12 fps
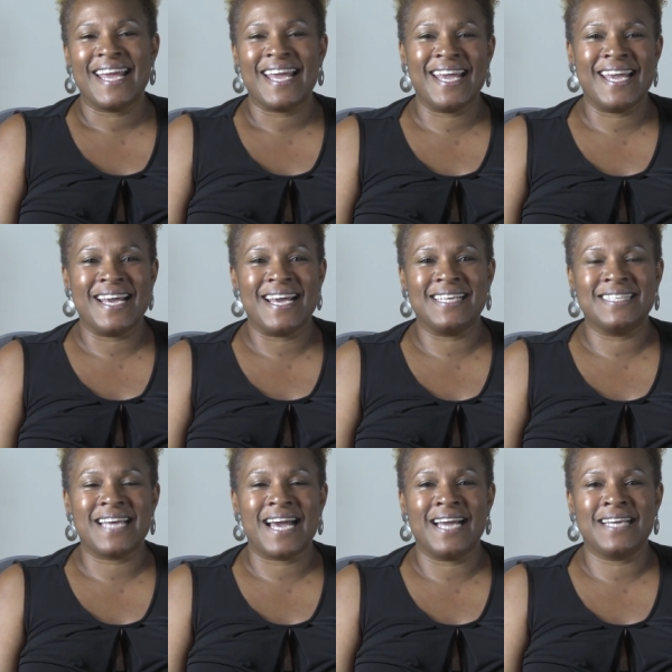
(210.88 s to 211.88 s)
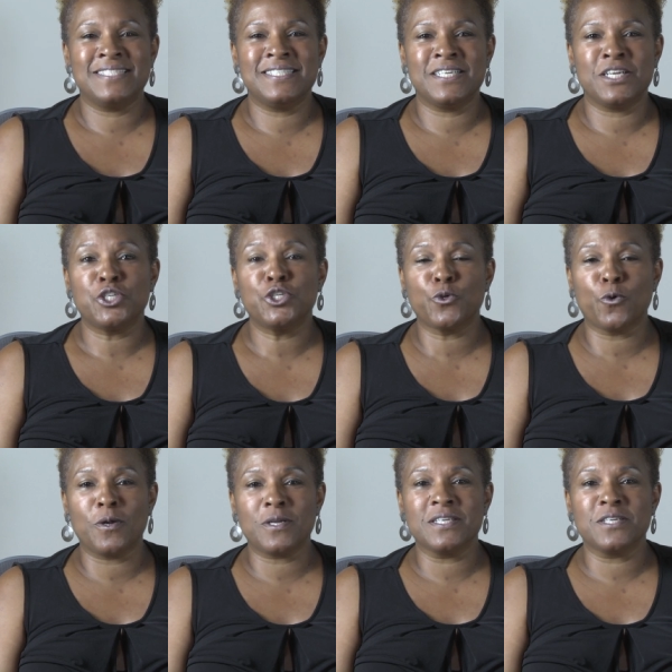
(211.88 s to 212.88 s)
and I did a
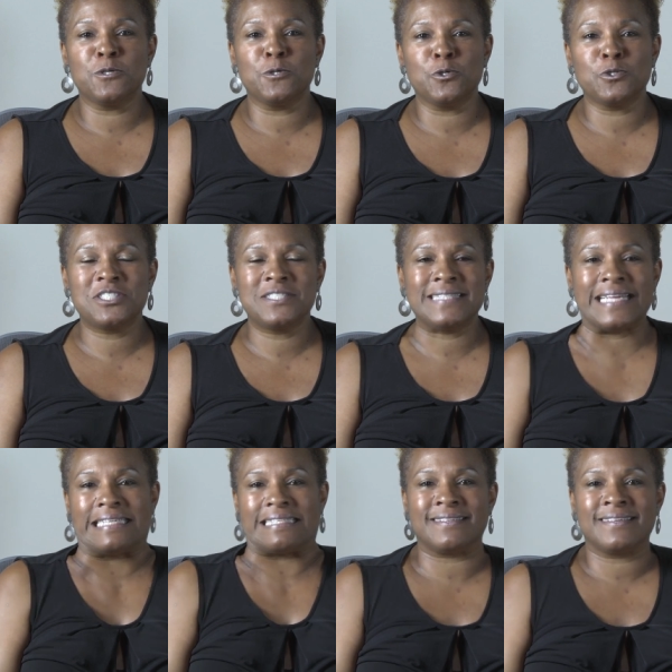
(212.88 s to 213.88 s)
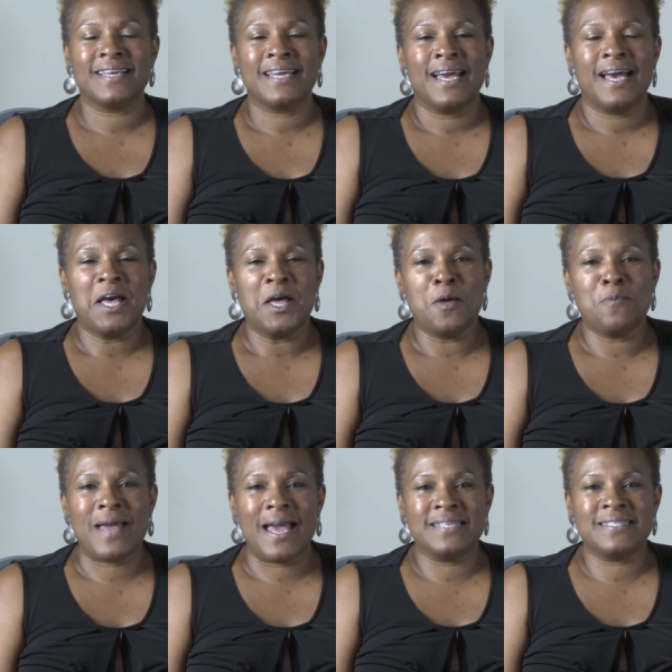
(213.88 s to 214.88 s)
short little stint
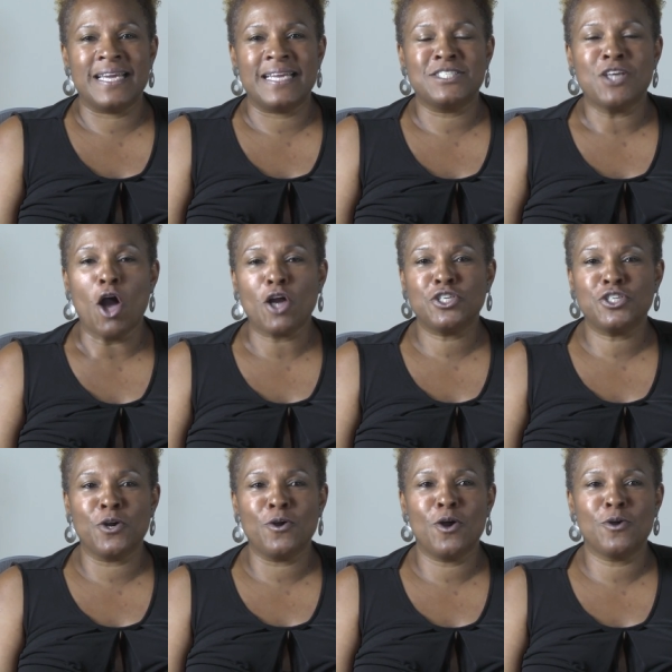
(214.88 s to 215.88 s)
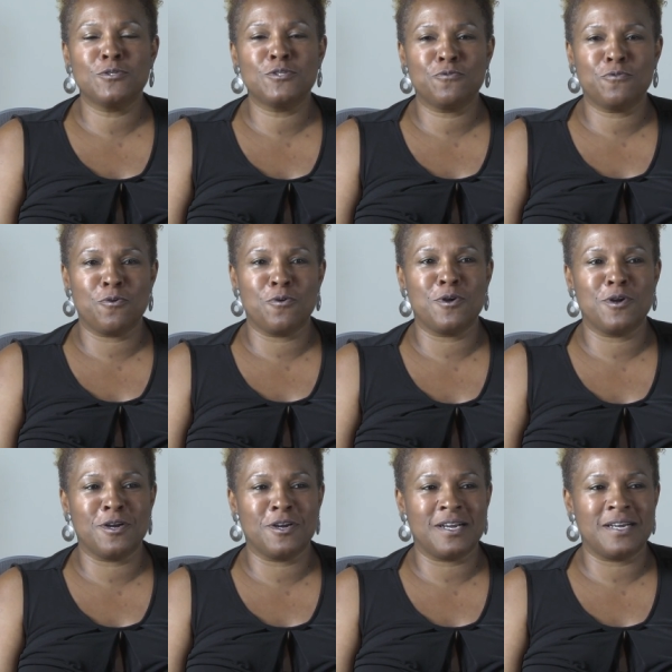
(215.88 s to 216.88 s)
as a talk show host
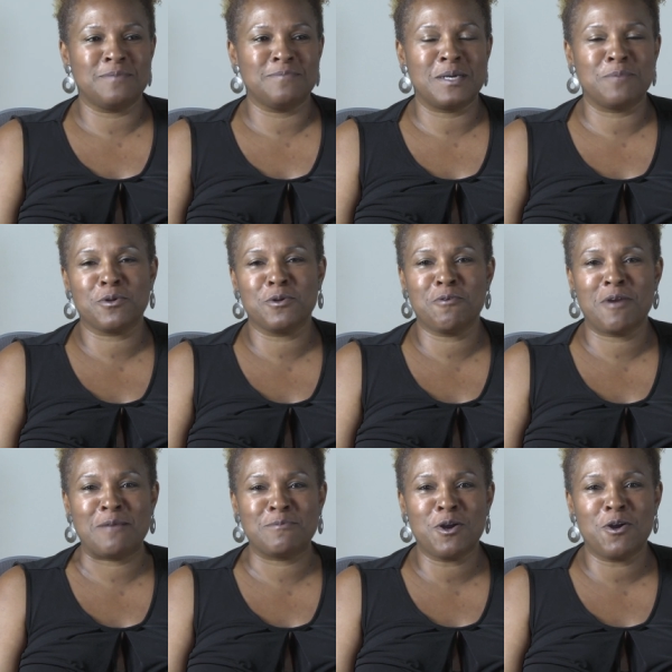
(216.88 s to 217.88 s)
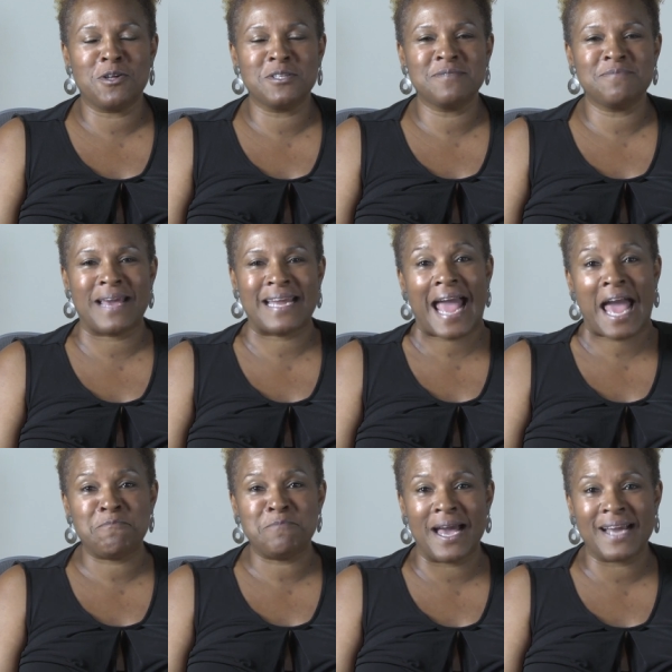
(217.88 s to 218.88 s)
for a program called
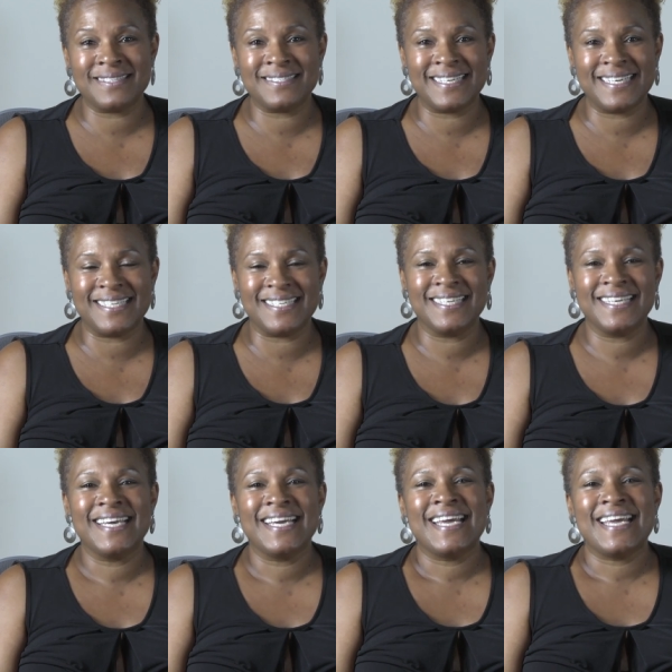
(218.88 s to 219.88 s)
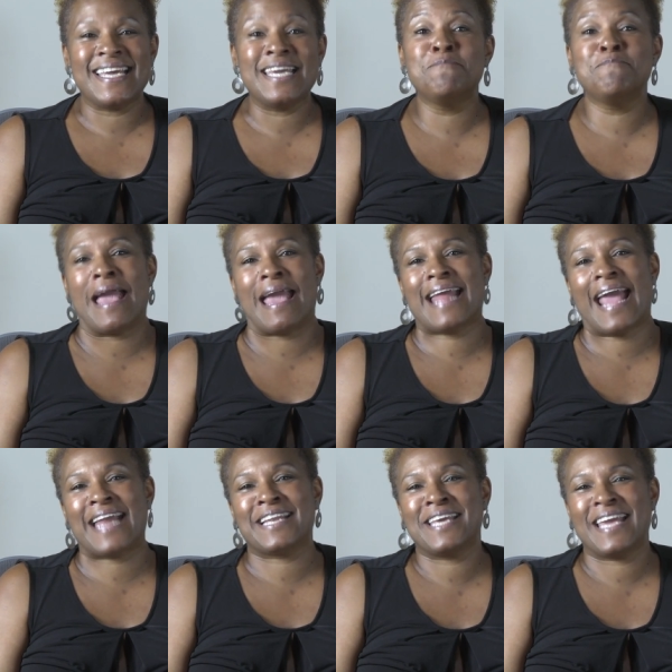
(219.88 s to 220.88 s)
Manhattan Magazine in
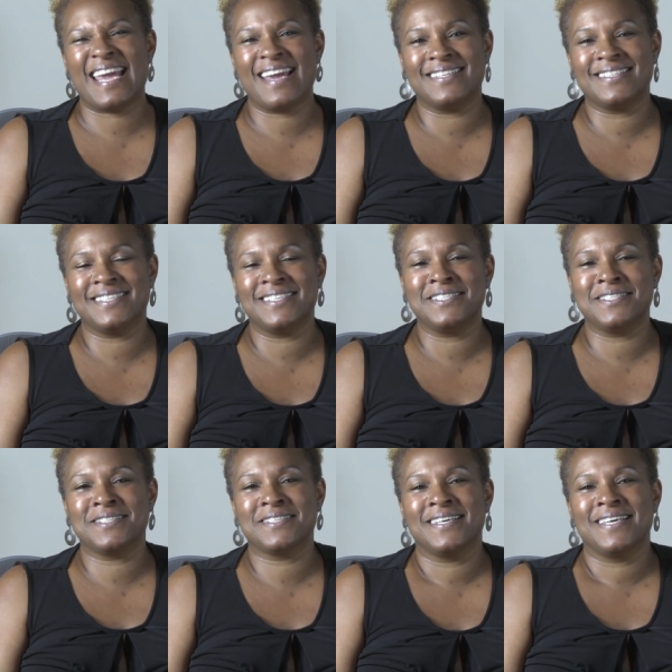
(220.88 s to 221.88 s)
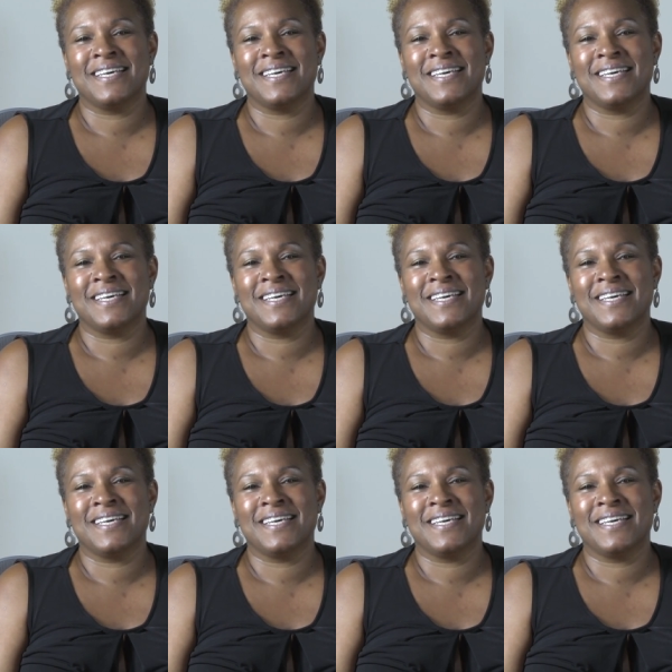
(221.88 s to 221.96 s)
Manhattan, Kansas.